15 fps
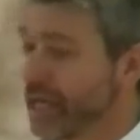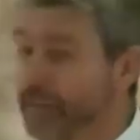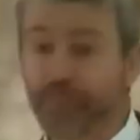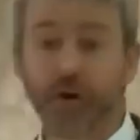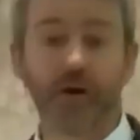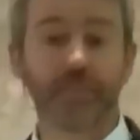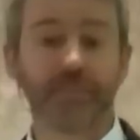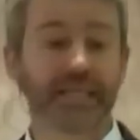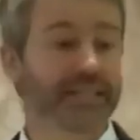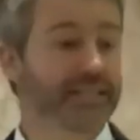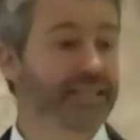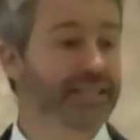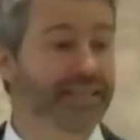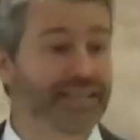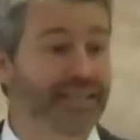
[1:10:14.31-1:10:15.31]
And Paul
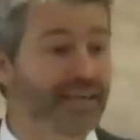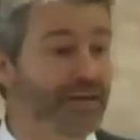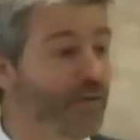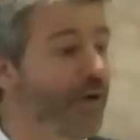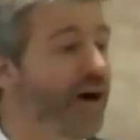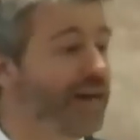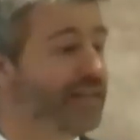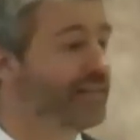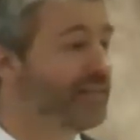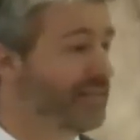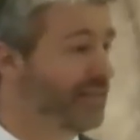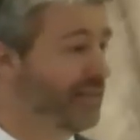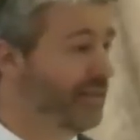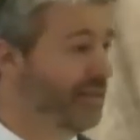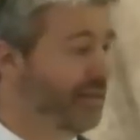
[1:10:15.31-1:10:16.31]
makes it clear what?
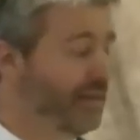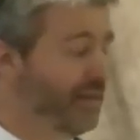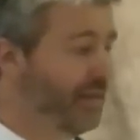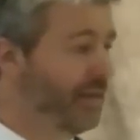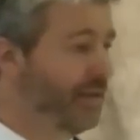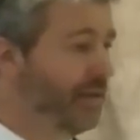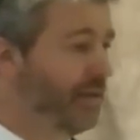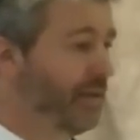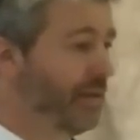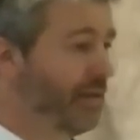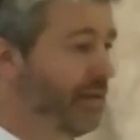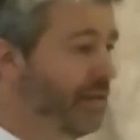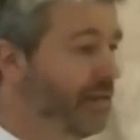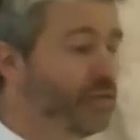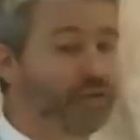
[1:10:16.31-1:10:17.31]

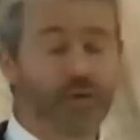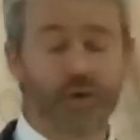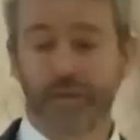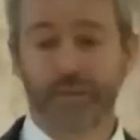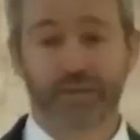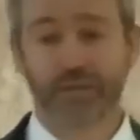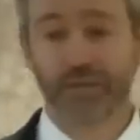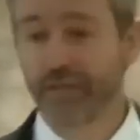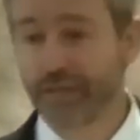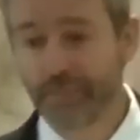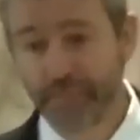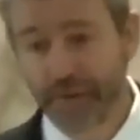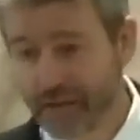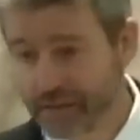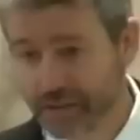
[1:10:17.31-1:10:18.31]
This joy was only
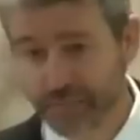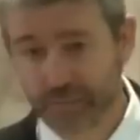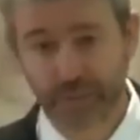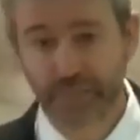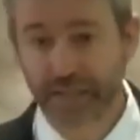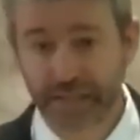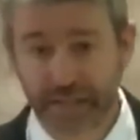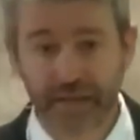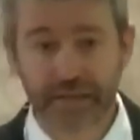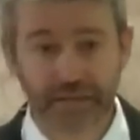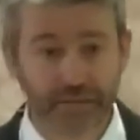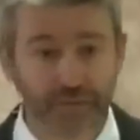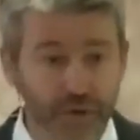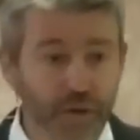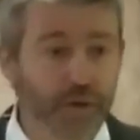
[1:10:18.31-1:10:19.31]
possible
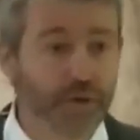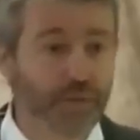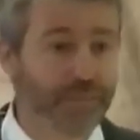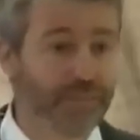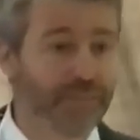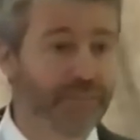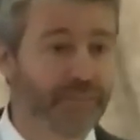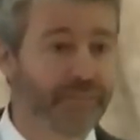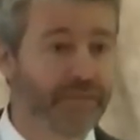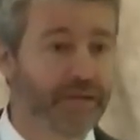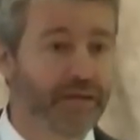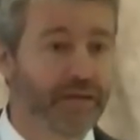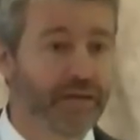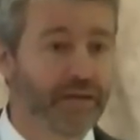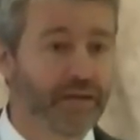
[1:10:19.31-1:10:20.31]
because of whom?
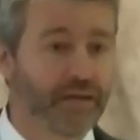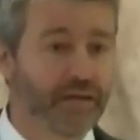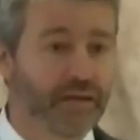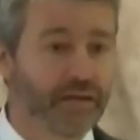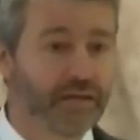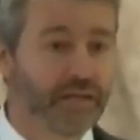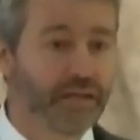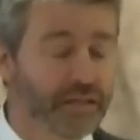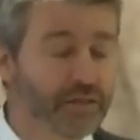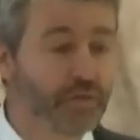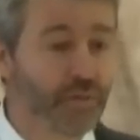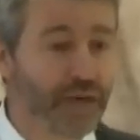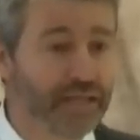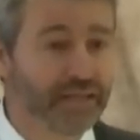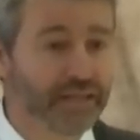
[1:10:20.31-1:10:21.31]
The
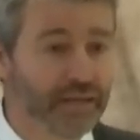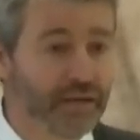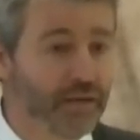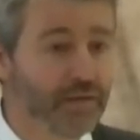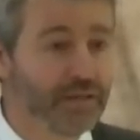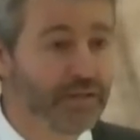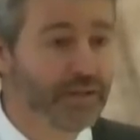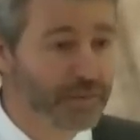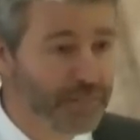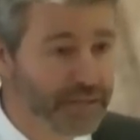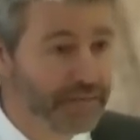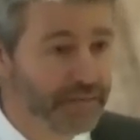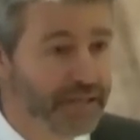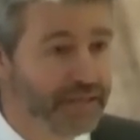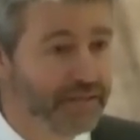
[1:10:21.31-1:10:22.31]
indwelling Holy
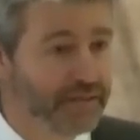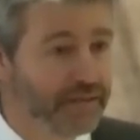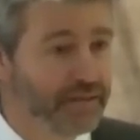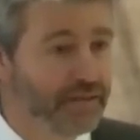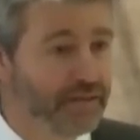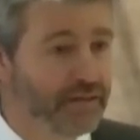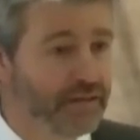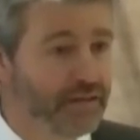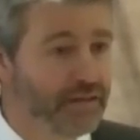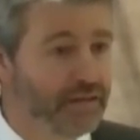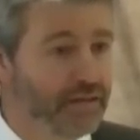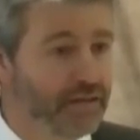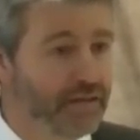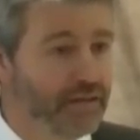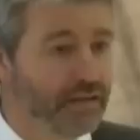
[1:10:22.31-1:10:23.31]
Spirit.
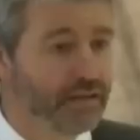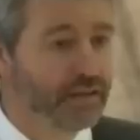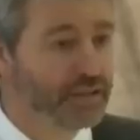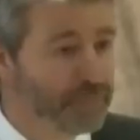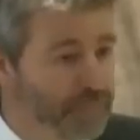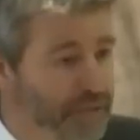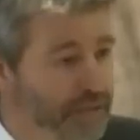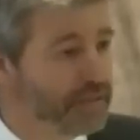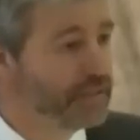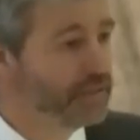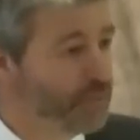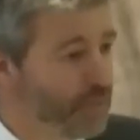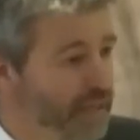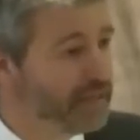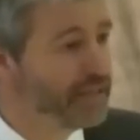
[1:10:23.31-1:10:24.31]
The Spirit
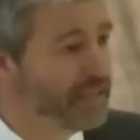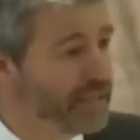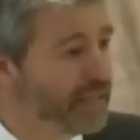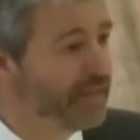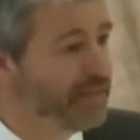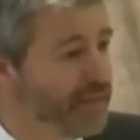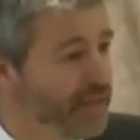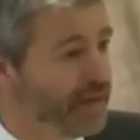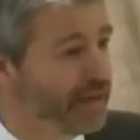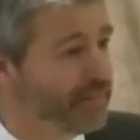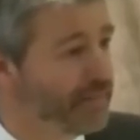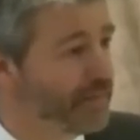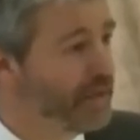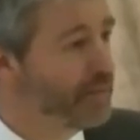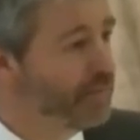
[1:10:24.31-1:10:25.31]
dwelling in
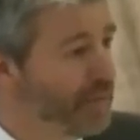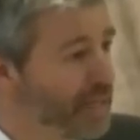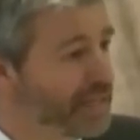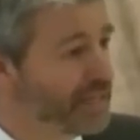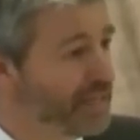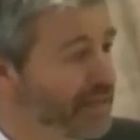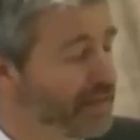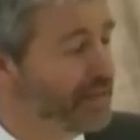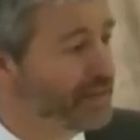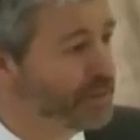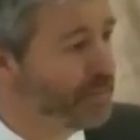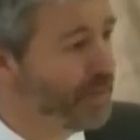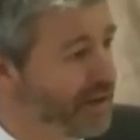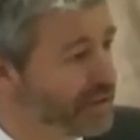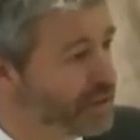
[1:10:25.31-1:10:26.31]
them, making
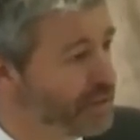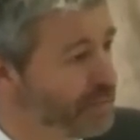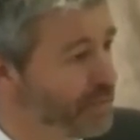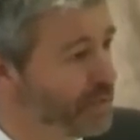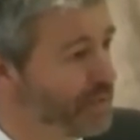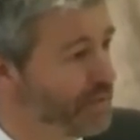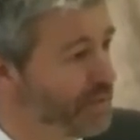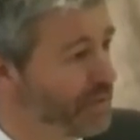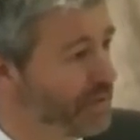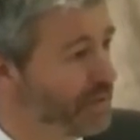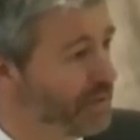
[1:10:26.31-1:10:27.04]
this possible.